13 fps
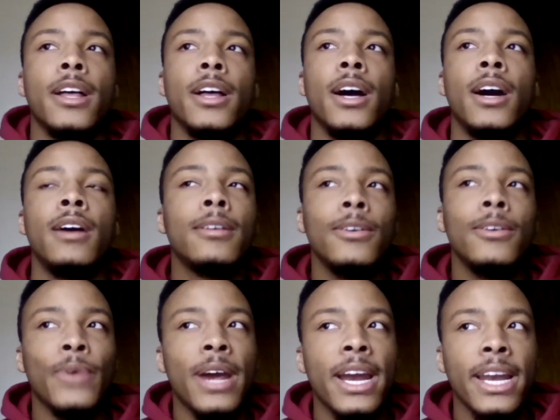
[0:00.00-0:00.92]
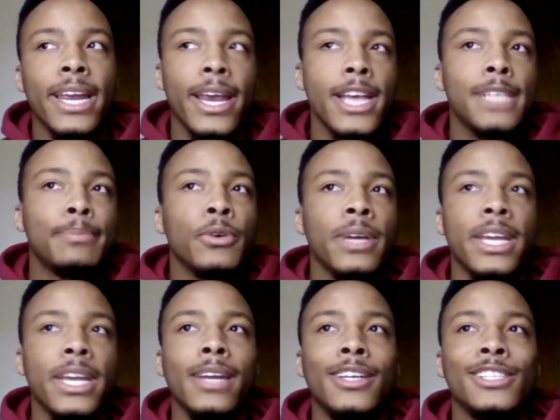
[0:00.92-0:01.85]
Uncle Reddy, he spoke
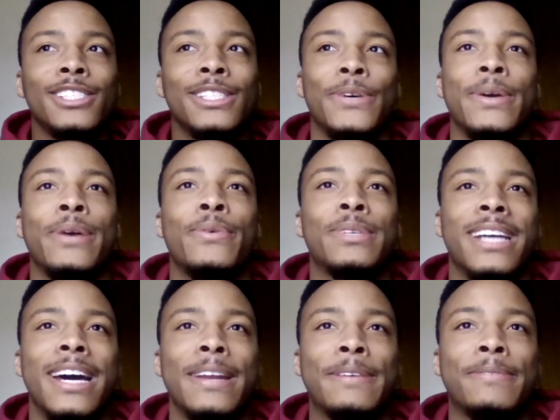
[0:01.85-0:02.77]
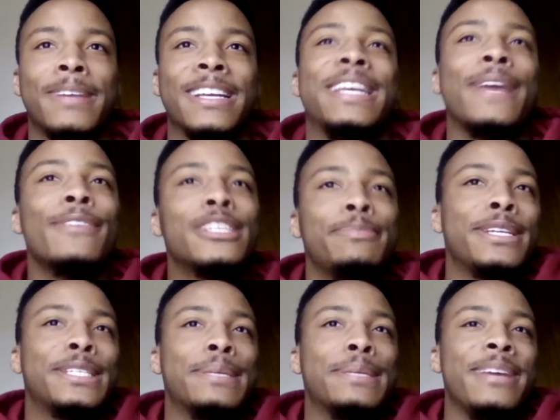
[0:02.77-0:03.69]
English, so it was kind of like he would
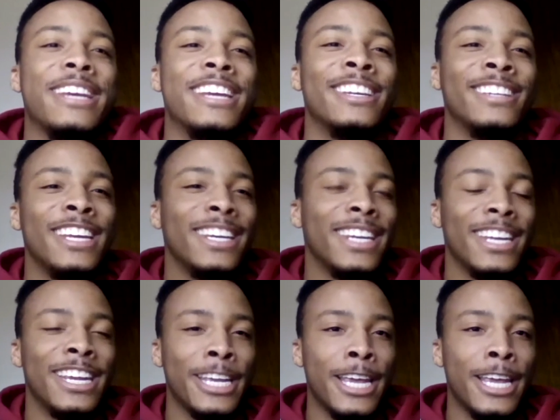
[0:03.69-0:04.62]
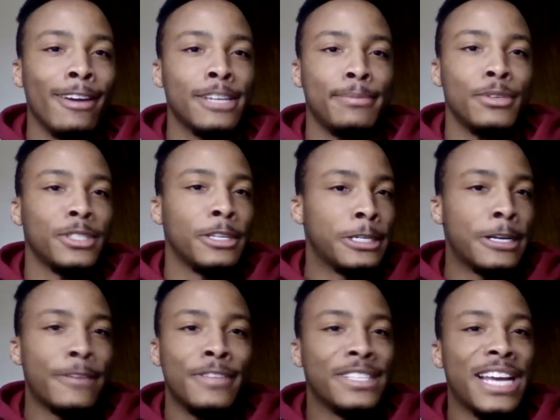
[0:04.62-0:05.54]
speak to me in English most
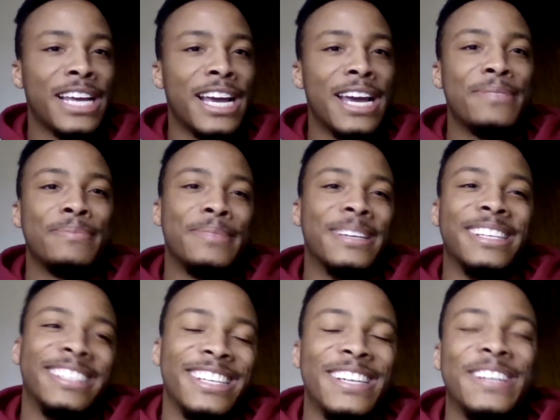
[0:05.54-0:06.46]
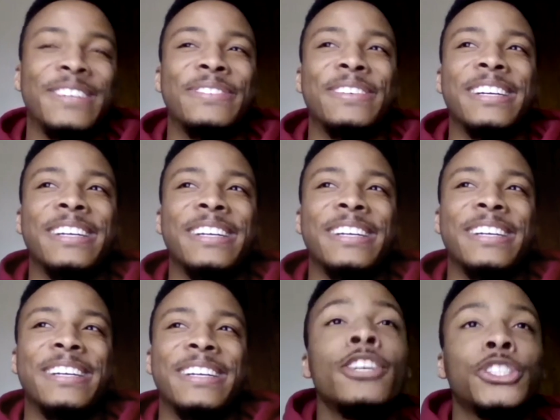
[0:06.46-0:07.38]
of the time, but but
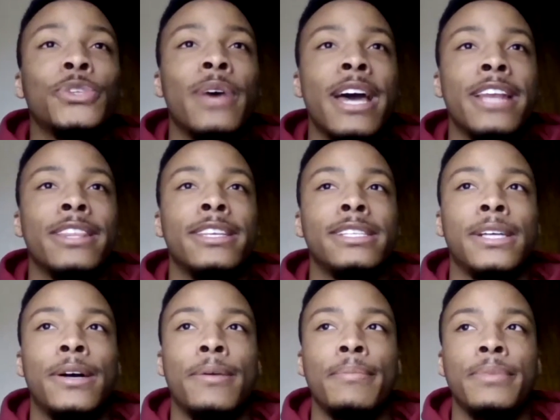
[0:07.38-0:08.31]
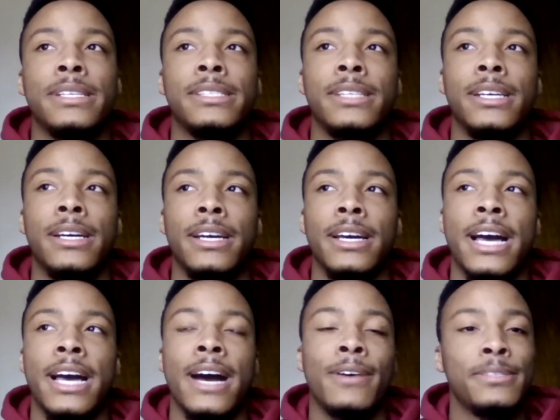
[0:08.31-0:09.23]
they also had this
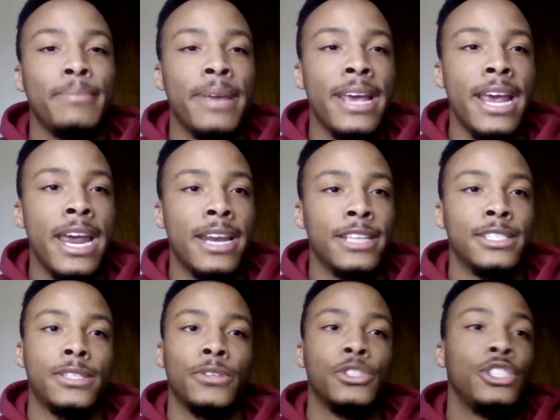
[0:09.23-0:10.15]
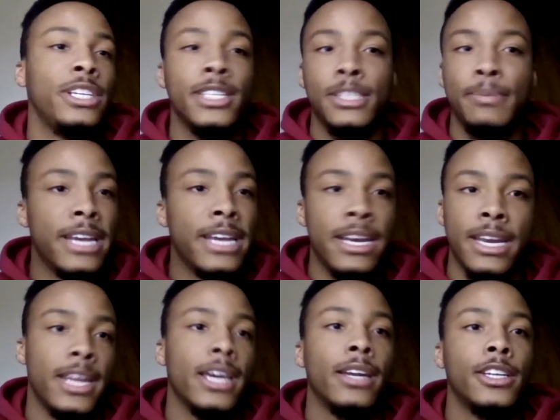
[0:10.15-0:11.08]
housemaid, and so she didn't speak any
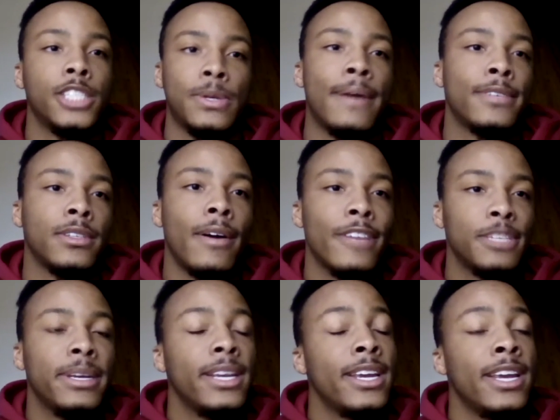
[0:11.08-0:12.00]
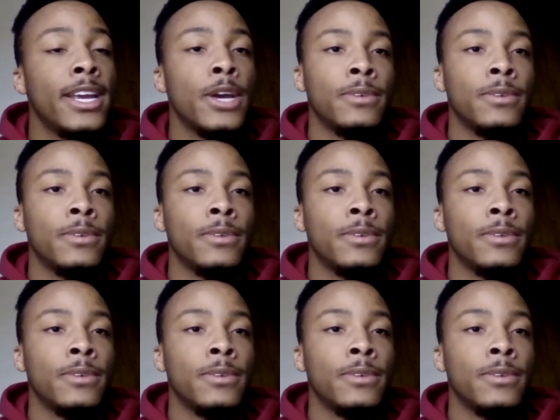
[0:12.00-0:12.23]
English, so I was always speaking